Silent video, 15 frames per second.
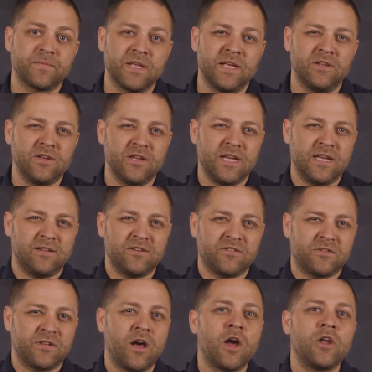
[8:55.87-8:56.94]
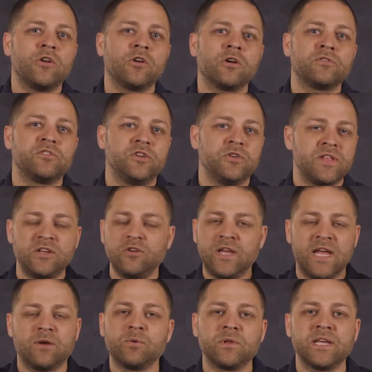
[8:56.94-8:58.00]
And it just unnerves you, and then you
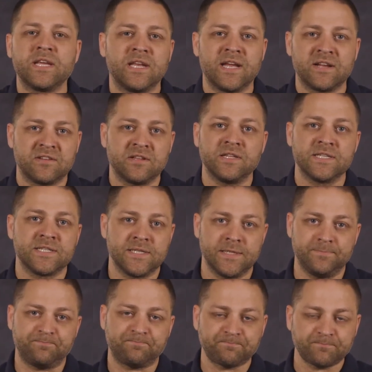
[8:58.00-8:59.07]
can't really connect and listen.